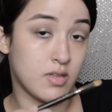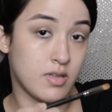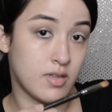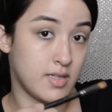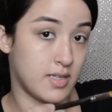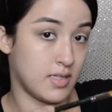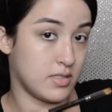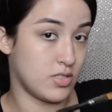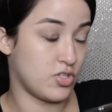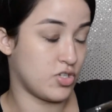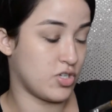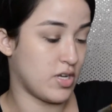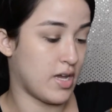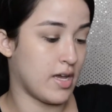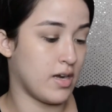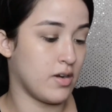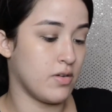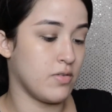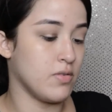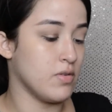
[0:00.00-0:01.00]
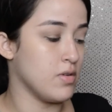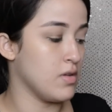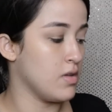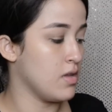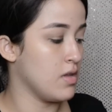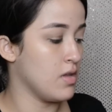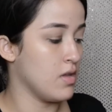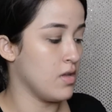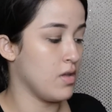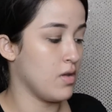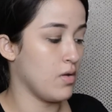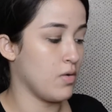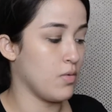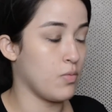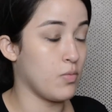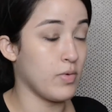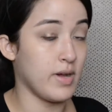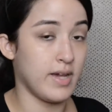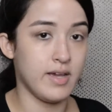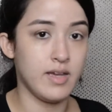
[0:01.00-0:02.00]
this shadow
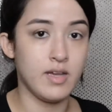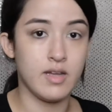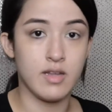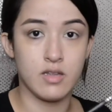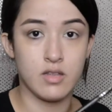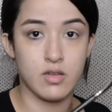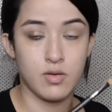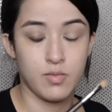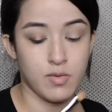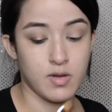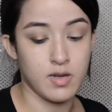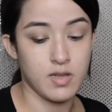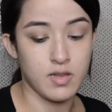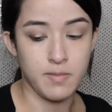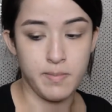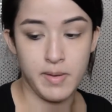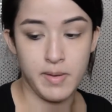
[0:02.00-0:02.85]
wet, the one in the